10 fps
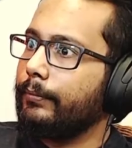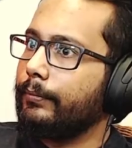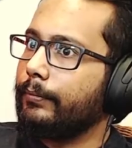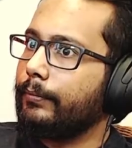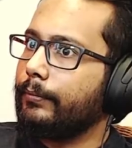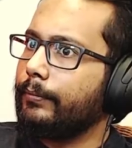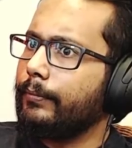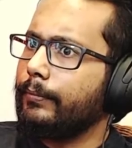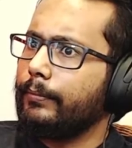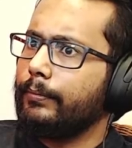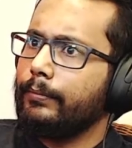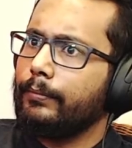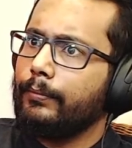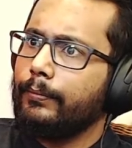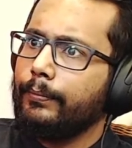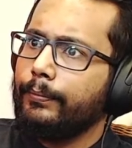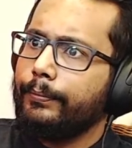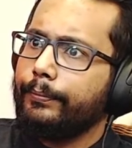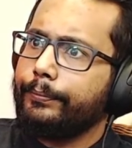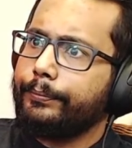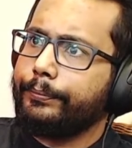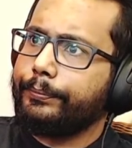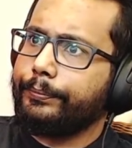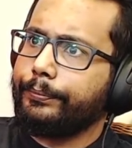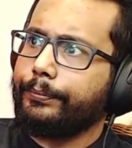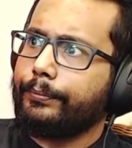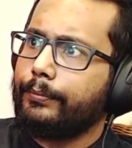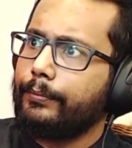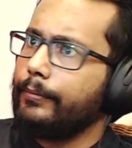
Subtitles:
[no speech]